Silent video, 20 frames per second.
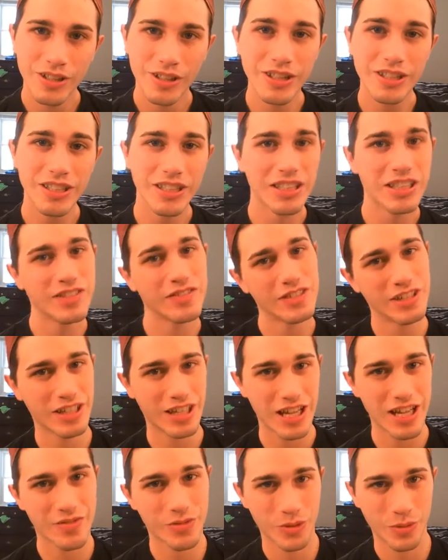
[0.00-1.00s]
Good
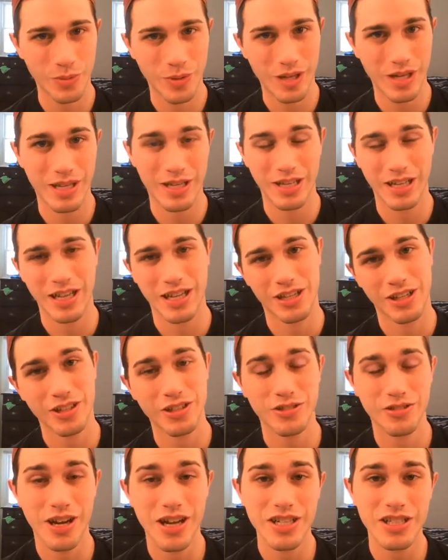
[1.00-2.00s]
evening, everyone, and
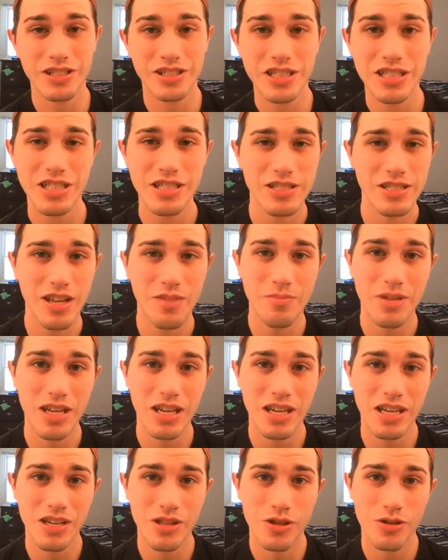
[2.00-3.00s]
congratulations on
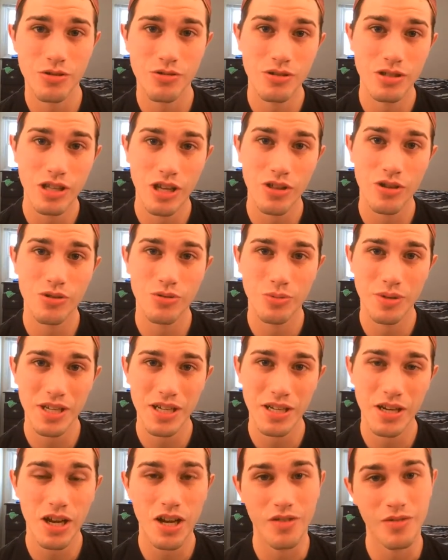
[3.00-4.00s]
making it through another
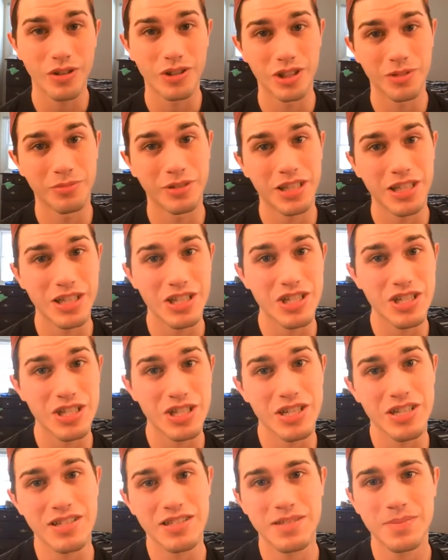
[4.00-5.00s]
week of
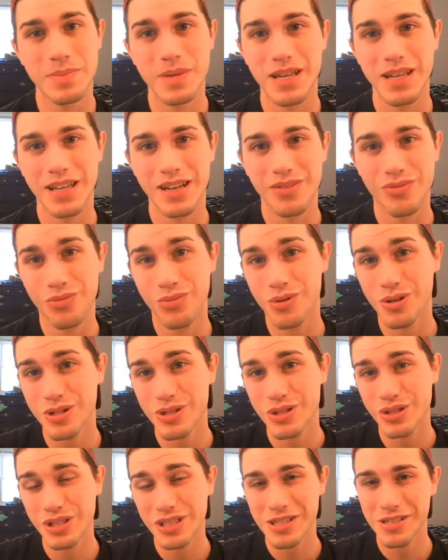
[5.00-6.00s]
eliminations, but
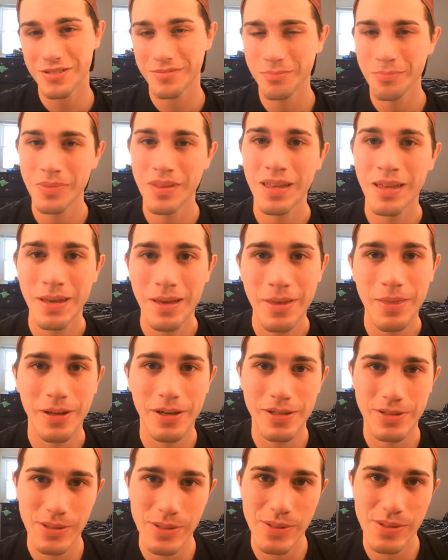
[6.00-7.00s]
unfortunately,
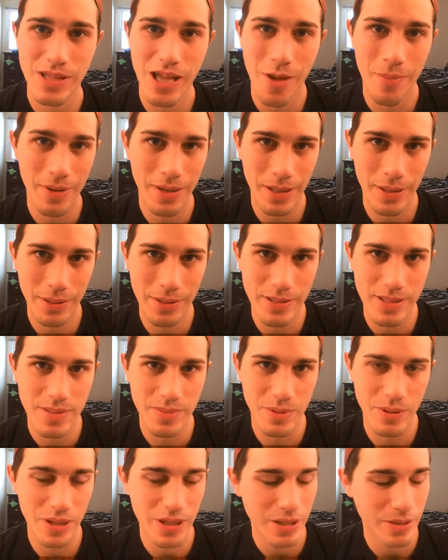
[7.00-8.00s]
there's no stopping at
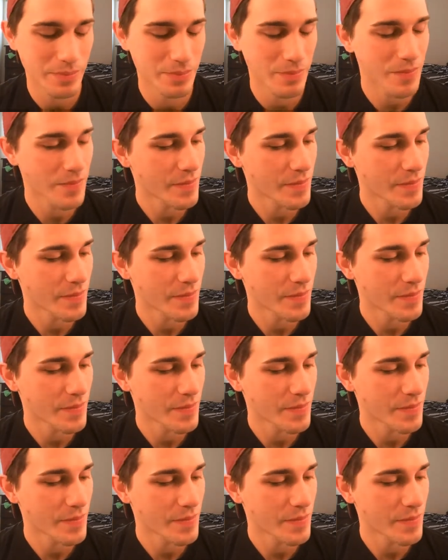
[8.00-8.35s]
this point.